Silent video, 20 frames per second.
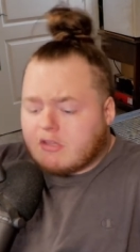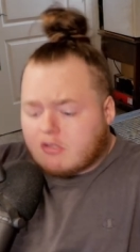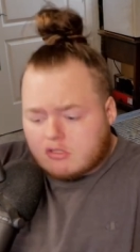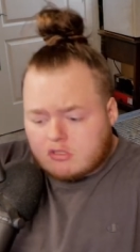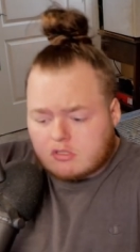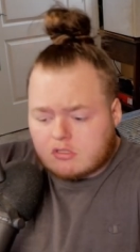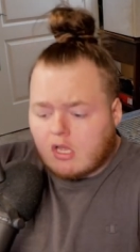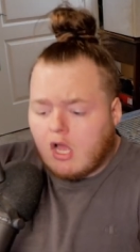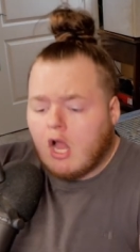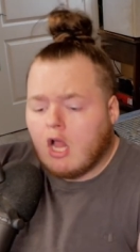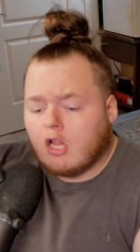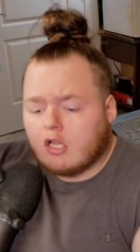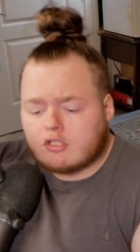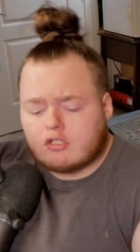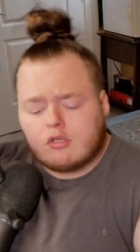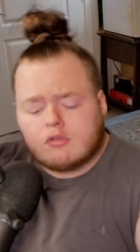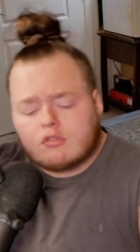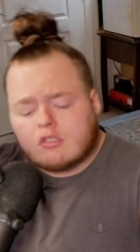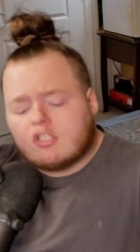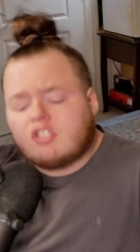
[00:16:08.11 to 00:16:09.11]
get this.
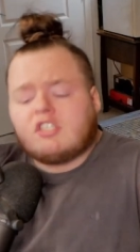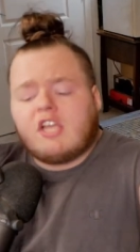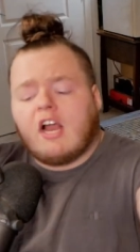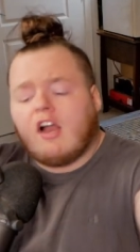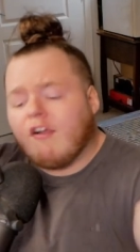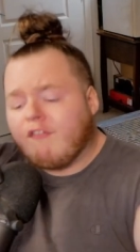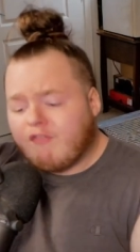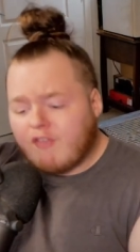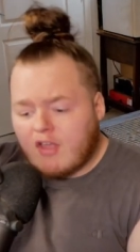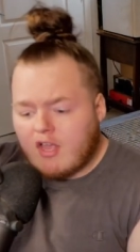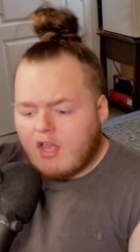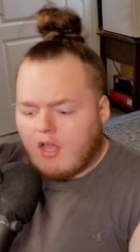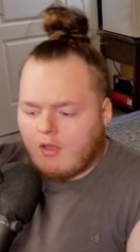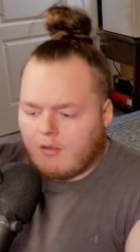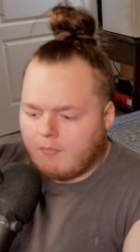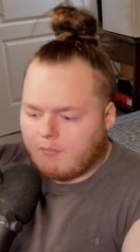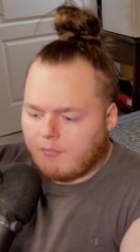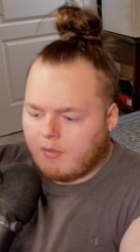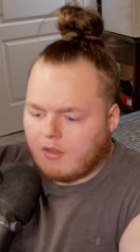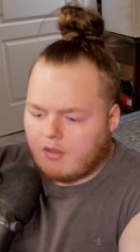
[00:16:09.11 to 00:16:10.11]
Let's use the
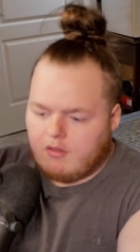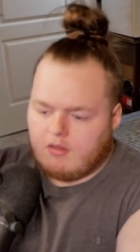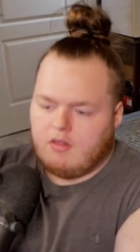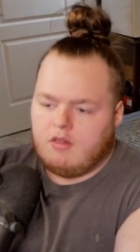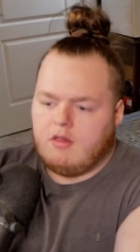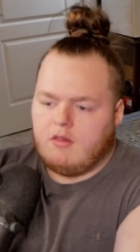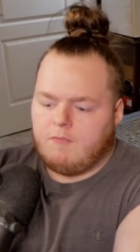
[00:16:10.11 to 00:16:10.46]
Seraphim.